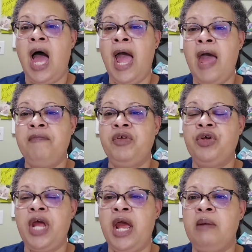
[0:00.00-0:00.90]
I have their
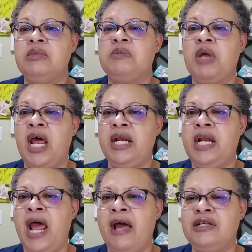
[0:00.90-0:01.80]
names, but I
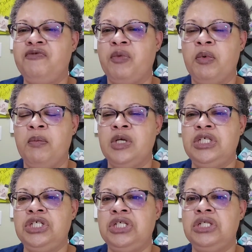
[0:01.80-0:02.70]
didn't ask for
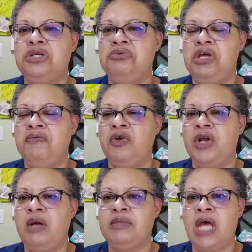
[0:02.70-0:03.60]
permission to give their
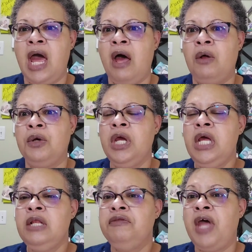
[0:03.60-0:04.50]
names out.
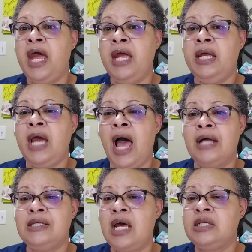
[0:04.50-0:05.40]
They
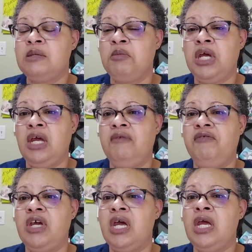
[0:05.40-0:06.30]
contacted me
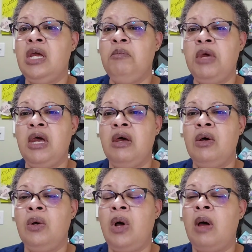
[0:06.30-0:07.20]
via
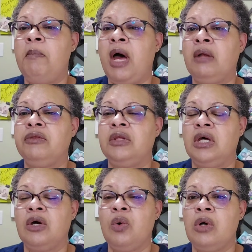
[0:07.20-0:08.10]
email about
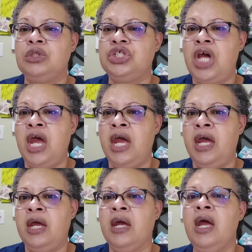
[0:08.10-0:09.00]
the
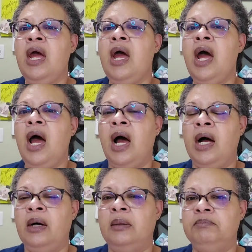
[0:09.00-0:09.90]
crocheting.
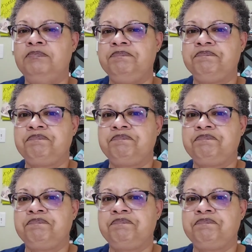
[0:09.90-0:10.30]
Um,